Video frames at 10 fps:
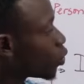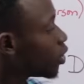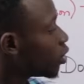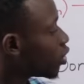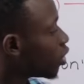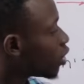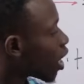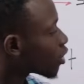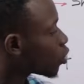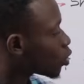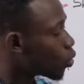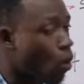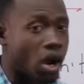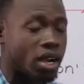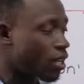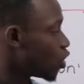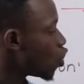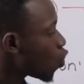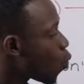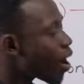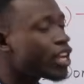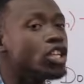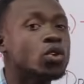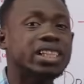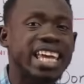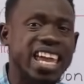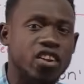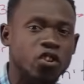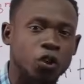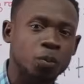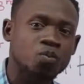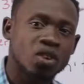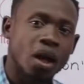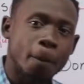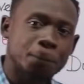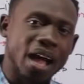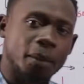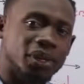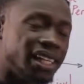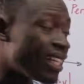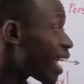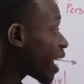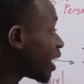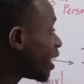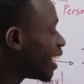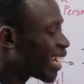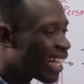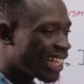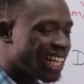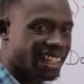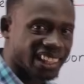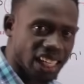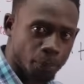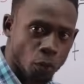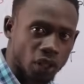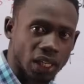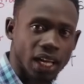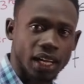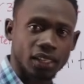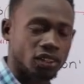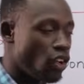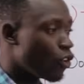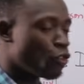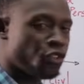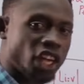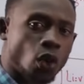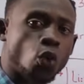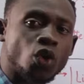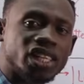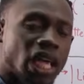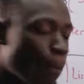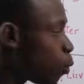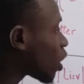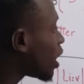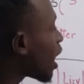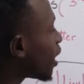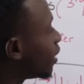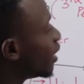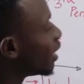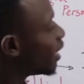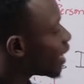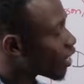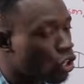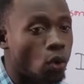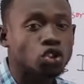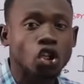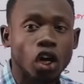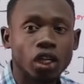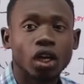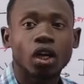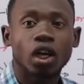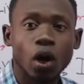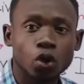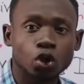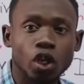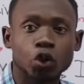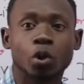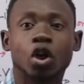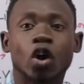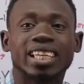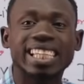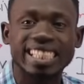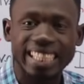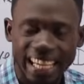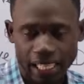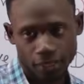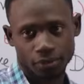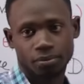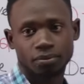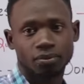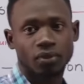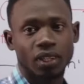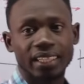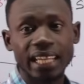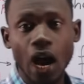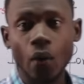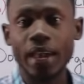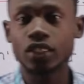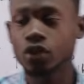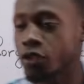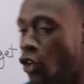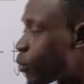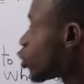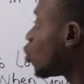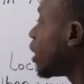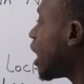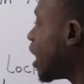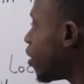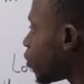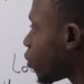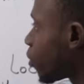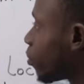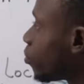to lock the door when you leave. Pabliye, klete pot la. Verouye pot la. Leke ou sort, le ou sort, tu me lo kite. Now is the verb to leave.